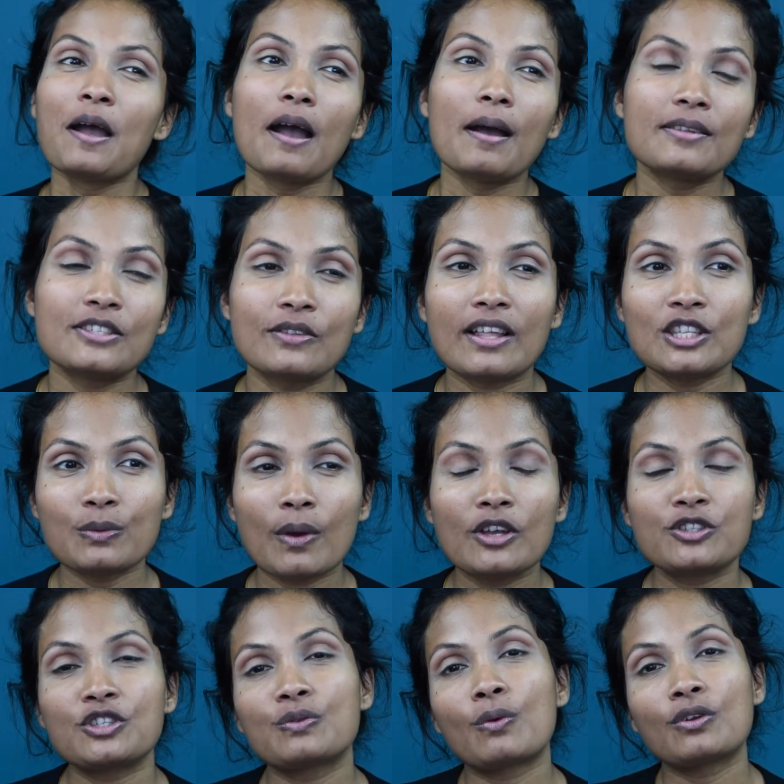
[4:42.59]
So that's why I
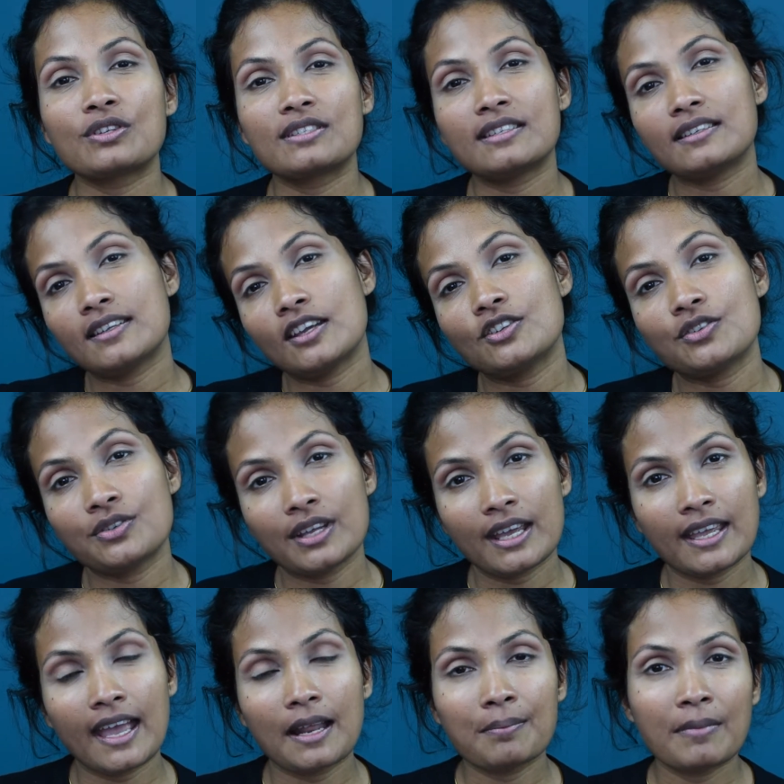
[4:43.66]
just want to sit here
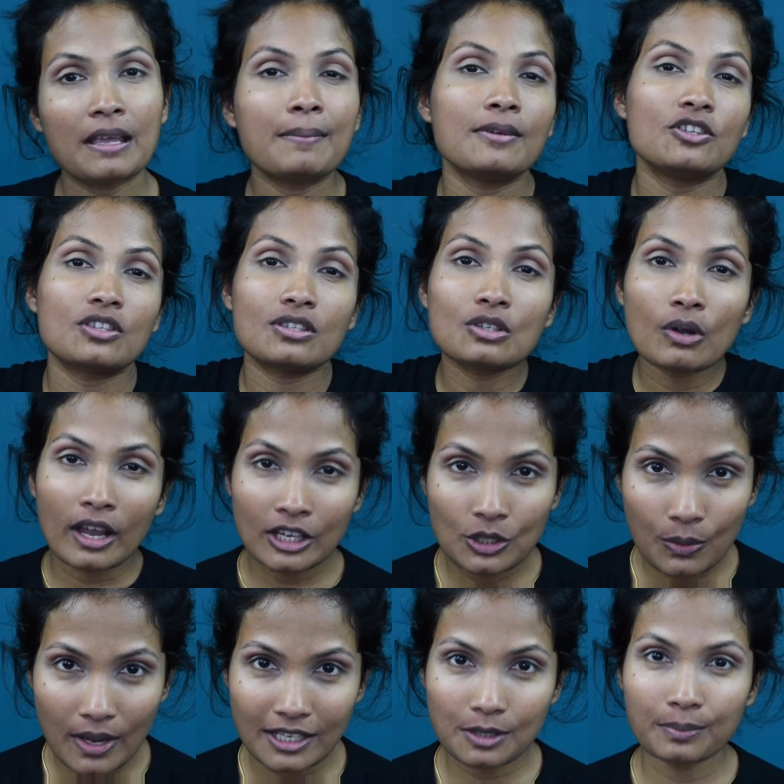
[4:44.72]
today and maybe just try
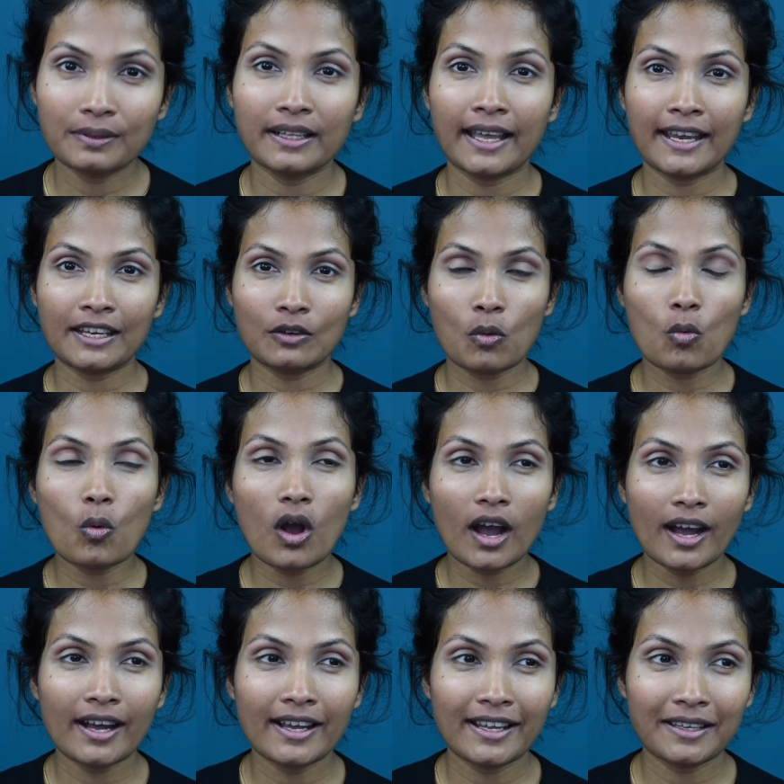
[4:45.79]
to explain
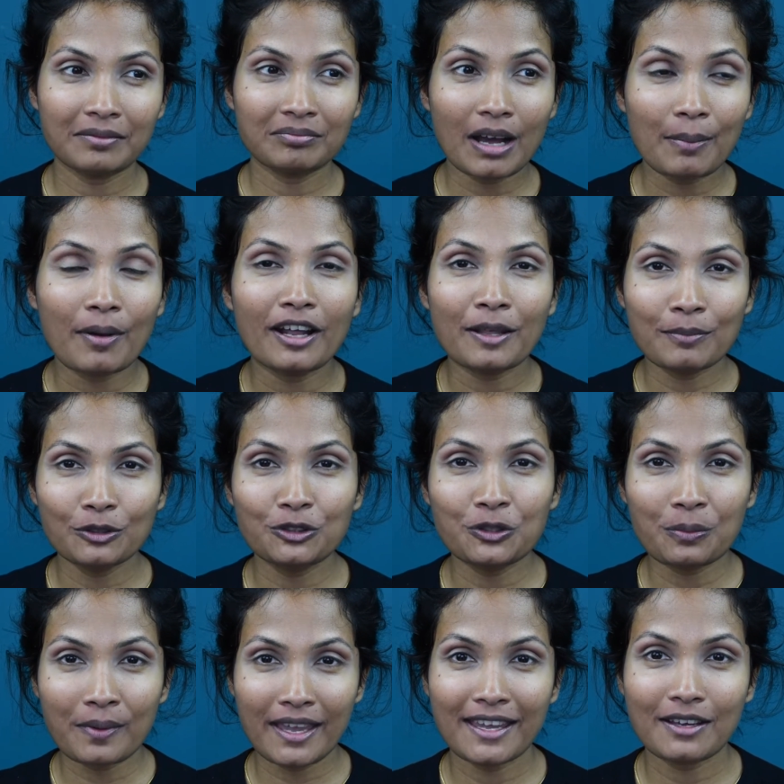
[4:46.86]
why I'm unable to
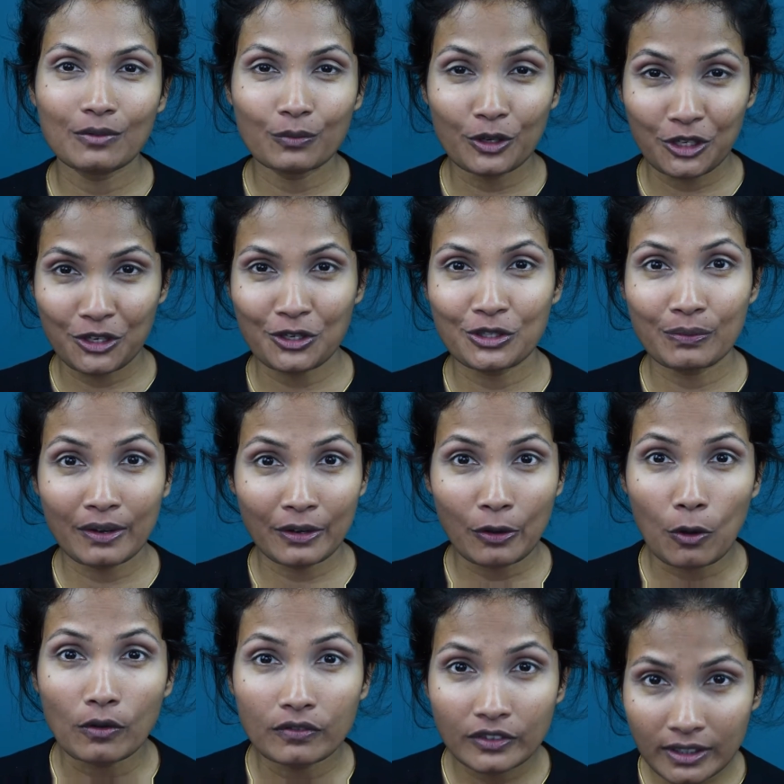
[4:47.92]
make videos very
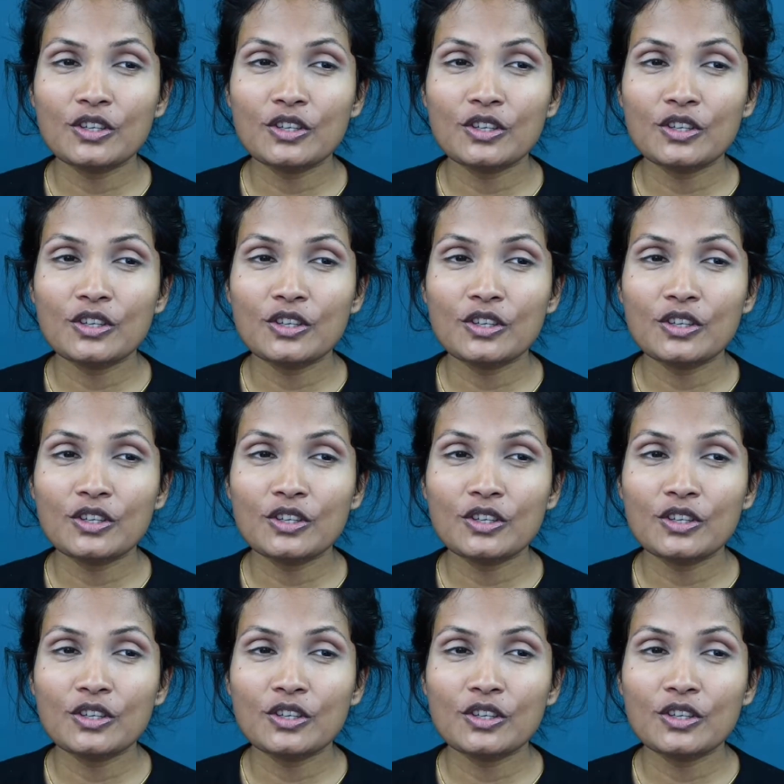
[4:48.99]
often.